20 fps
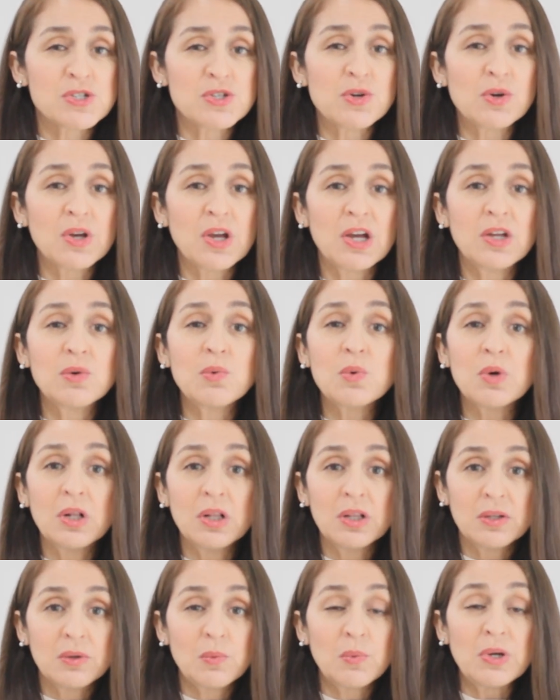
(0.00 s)
you can
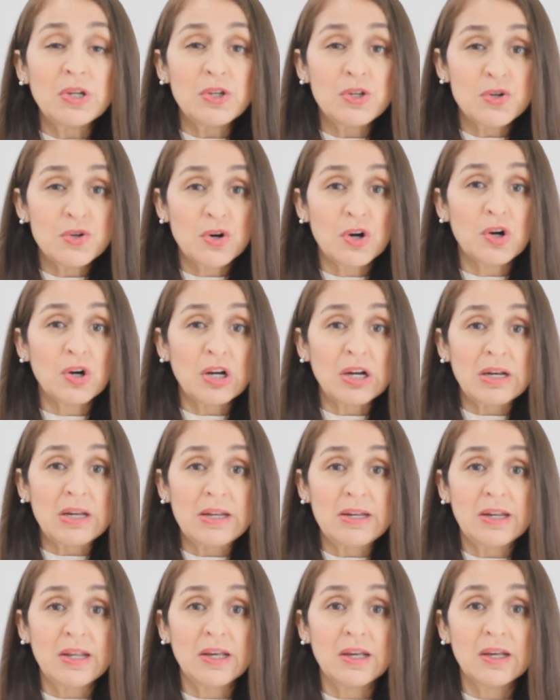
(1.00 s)
when you are
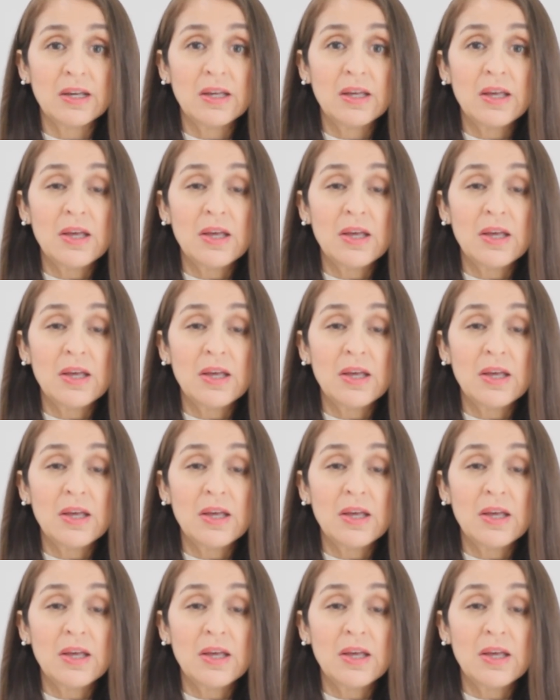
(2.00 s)
cleaning,